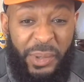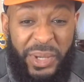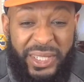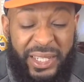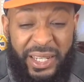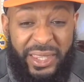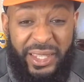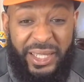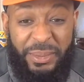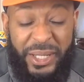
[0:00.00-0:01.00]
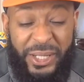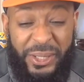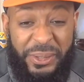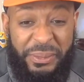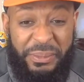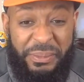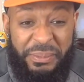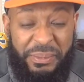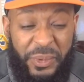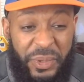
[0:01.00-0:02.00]
it wasn't anything special.
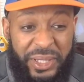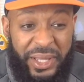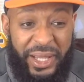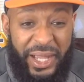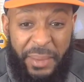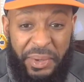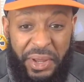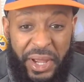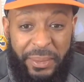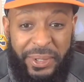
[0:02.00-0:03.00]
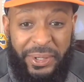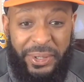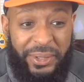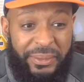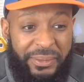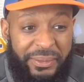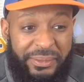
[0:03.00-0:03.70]
It wasn't like Oppenheimer or